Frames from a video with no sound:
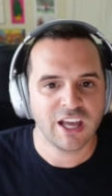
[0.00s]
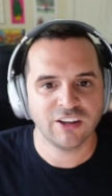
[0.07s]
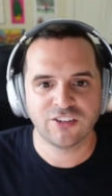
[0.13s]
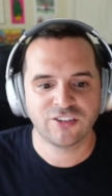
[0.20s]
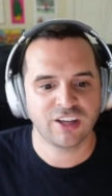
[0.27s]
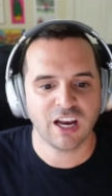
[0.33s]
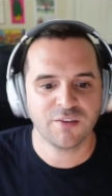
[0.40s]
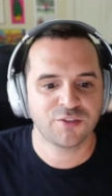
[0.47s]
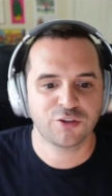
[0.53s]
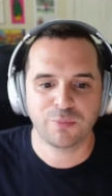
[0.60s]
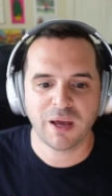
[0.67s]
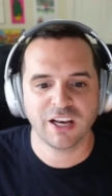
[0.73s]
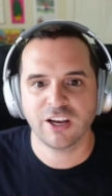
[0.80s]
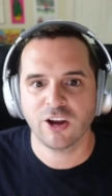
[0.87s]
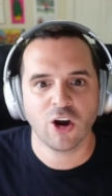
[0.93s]
Instead of
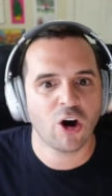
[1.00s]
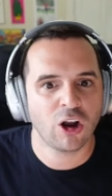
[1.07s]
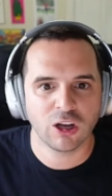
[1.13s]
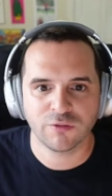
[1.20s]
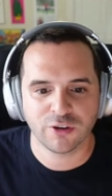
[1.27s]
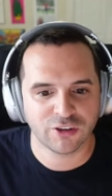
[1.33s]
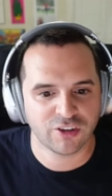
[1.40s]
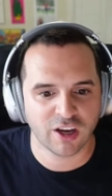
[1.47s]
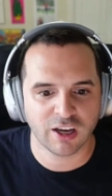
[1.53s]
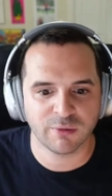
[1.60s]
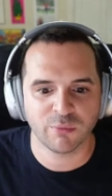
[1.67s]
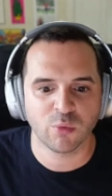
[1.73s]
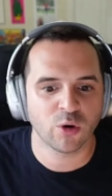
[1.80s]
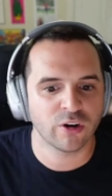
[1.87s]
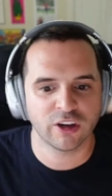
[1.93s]
spending all of your
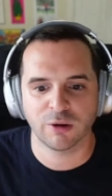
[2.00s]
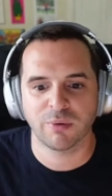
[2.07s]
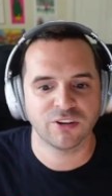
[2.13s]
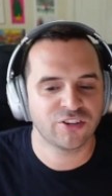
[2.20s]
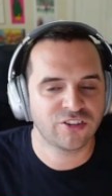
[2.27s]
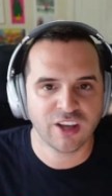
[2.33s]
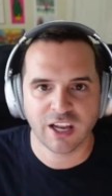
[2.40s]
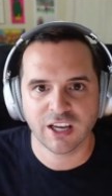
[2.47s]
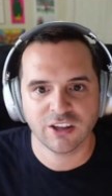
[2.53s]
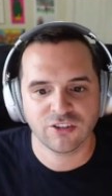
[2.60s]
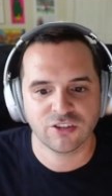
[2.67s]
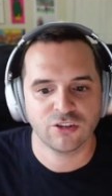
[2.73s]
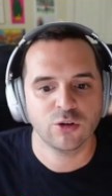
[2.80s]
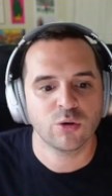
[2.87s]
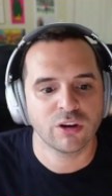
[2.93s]
time worrying about
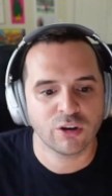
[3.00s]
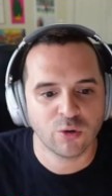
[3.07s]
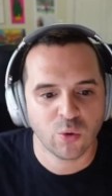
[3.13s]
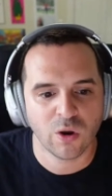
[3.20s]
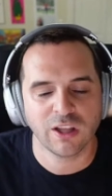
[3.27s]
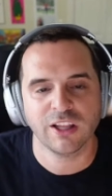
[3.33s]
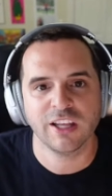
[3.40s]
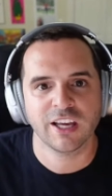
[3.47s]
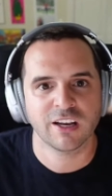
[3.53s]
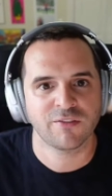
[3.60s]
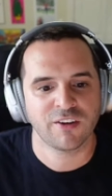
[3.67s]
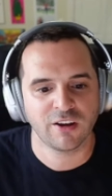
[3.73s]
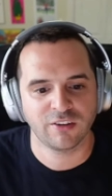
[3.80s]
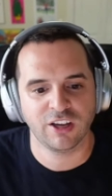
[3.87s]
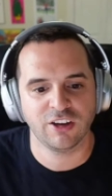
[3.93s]
settings, you can quickly get a
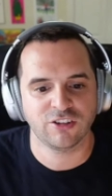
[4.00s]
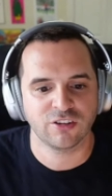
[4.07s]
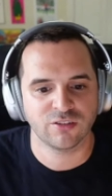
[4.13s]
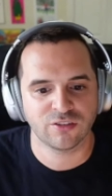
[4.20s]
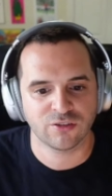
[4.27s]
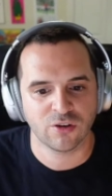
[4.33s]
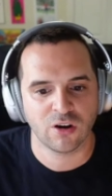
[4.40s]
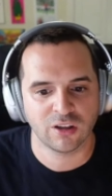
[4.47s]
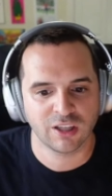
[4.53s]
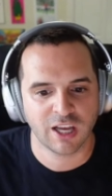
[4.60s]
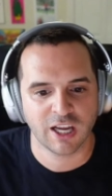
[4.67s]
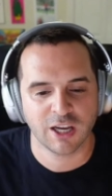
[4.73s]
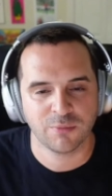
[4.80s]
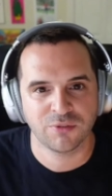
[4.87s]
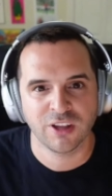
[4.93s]
foundation of strong
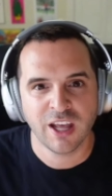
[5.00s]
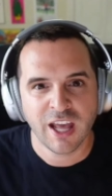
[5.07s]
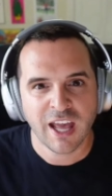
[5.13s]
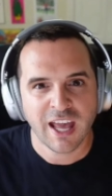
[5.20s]
lineups